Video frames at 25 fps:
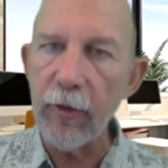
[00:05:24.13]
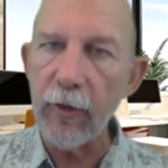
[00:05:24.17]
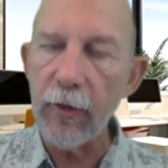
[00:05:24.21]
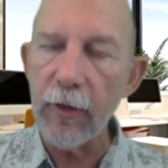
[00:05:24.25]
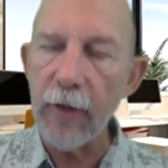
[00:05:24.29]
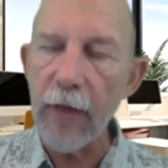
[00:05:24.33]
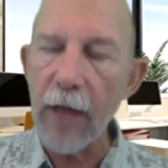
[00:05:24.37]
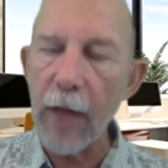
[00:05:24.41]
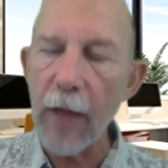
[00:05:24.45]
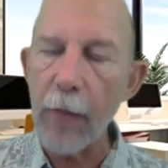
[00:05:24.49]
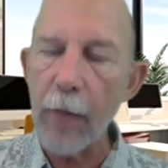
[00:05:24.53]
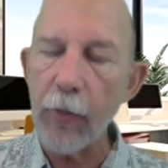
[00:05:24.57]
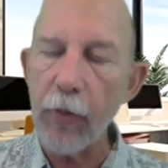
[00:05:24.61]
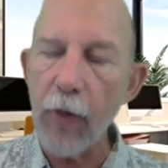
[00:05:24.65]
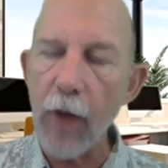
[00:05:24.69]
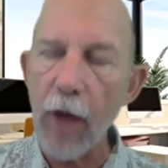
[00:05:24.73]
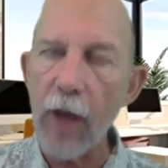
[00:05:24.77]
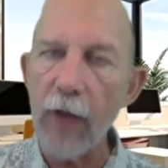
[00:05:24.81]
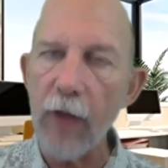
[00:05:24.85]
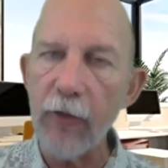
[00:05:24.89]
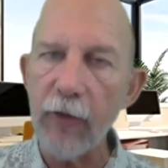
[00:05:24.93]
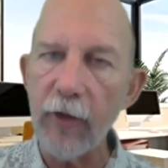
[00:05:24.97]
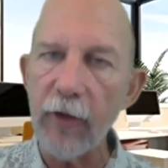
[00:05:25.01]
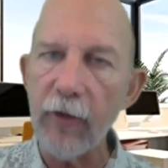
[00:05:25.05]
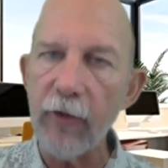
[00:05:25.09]
that
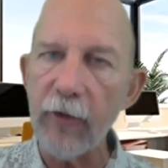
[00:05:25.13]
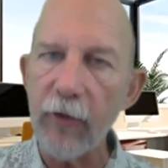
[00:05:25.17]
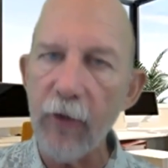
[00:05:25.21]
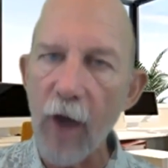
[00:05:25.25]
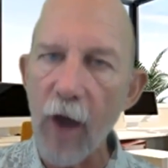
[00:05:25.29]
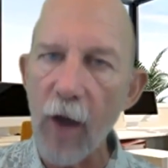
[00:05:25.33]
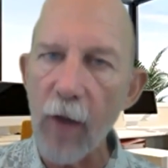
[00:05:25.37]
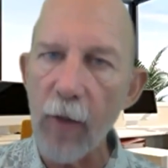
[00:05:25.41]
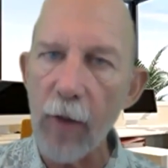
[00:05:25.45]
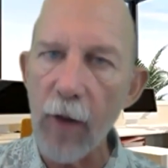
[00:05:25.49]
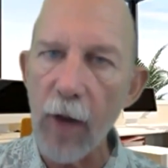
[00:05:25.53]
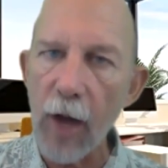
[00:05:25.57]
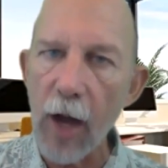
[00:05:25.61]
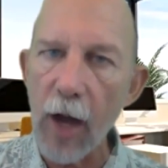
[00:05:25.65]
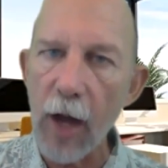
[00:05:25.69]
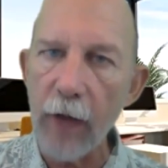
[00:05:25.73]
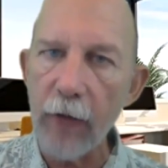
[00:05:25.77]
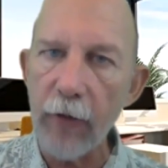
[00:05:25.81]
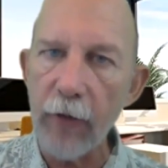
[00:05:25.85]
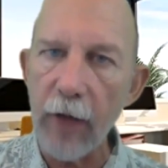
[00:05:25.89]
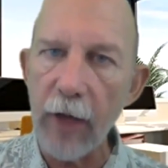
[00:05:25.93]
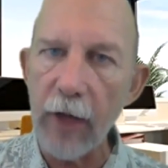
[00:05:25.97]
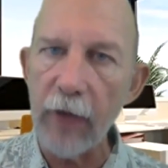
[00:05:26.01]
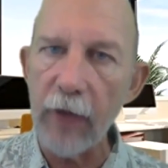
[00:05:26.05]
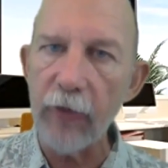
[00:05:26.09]
process
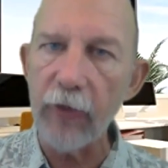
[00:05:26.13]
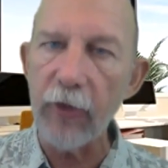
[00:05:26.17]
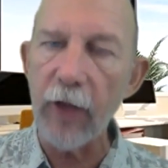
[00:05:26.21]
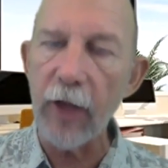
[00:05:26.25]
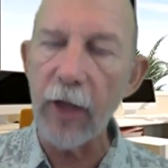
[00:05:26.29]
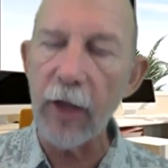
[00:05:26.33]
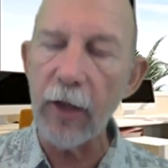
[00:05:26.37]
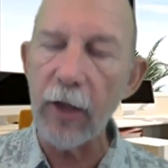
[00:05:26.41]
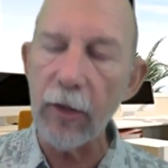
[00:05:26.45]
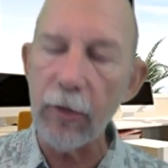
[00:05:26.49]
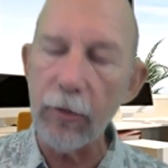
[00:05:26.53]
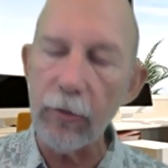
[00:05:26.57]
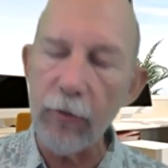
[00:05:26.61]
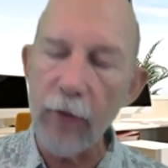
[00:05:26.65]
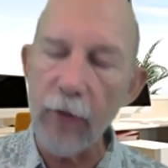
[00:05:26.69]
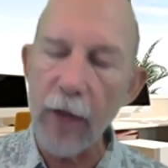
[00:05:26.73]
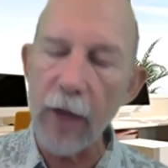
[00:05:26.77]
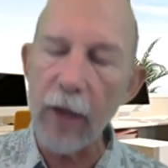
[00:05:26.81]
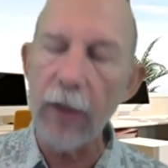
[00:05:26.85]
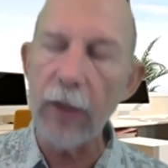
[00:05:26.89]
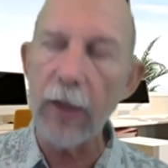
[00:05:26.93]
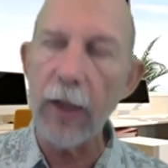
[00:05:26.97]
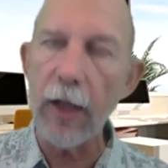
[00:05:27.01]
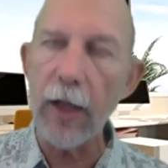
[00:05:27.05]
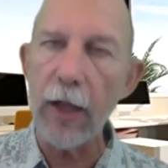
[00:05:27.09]
carbohydrates and
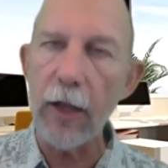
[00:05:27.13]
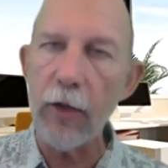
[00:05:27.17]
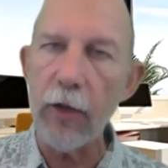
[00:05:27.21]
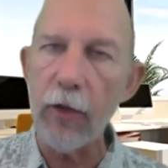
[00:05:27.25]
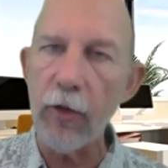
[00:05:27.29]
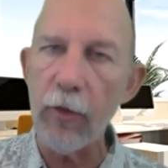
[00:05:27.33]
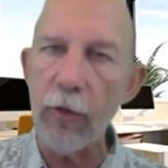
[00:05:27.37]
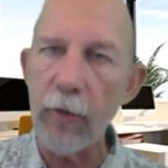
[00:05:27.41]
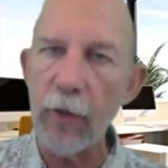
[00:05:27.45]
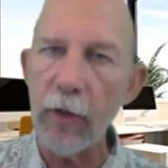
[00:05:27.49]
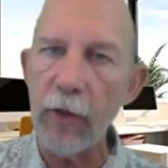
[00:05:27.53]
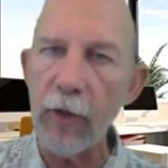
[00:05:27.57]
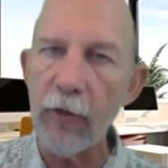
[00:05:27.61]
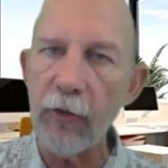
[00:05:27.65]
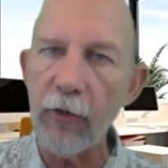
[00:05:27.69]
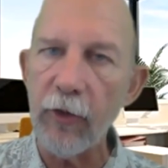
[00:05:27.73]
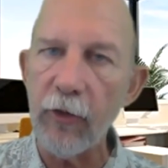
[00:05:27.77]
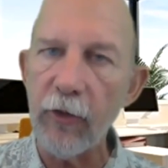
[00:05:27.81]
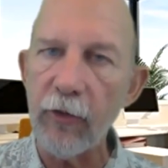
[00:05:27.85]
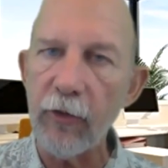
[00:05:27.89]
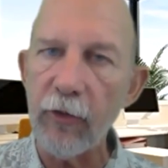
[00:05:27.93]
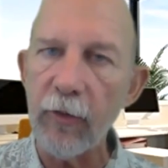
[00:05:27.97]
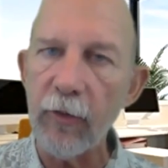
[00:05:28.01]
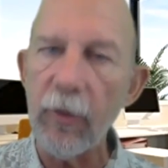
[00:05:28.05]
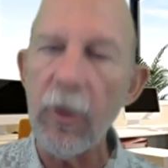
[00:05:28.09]
regulate your immune
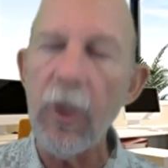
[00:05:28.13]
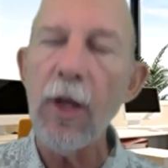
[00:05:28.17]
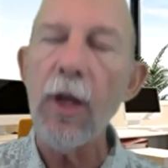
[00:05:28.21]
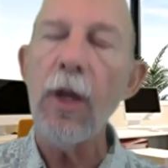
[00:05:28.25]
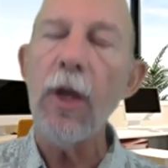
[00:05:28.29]
system,